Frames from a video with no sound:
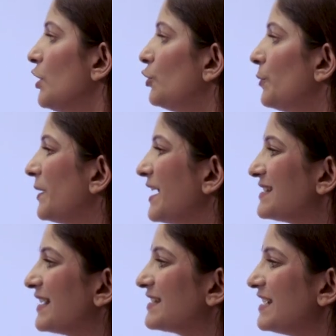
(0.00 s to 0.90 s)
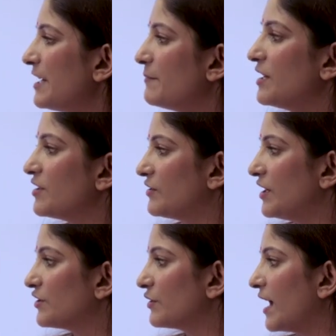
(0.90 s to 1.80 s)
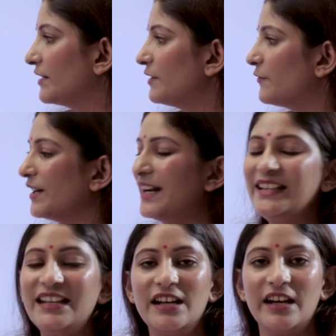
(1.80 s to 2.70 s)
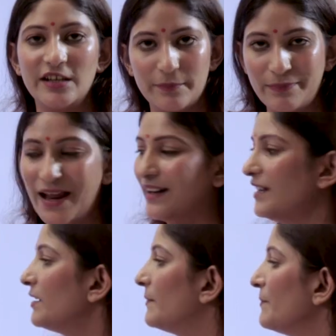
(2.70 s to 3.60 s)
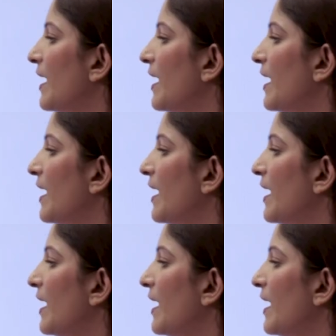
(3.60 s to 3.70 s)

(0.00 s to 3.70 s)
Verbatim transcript: To bring 16 ministries together for integrated planning